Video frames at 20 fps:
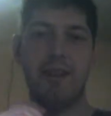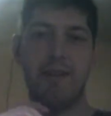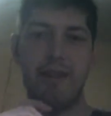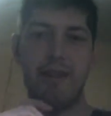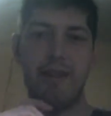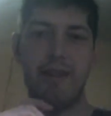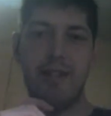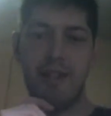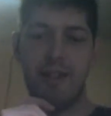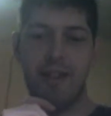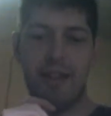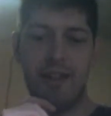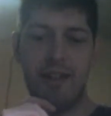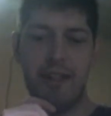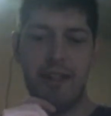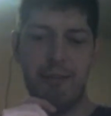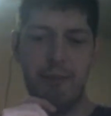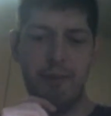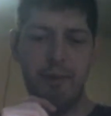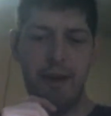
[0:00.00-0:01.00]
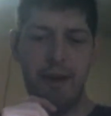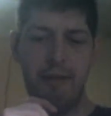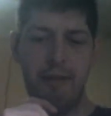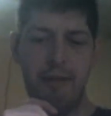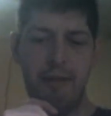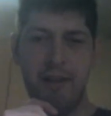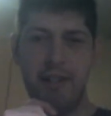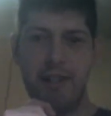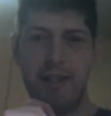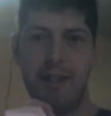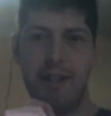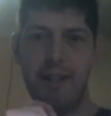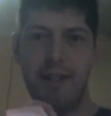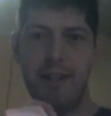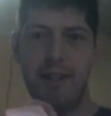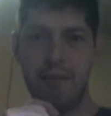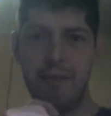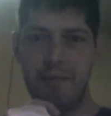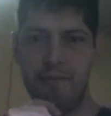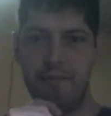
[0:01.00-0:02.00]
of engineering teams we have listed
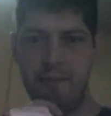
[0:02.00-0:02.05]
here?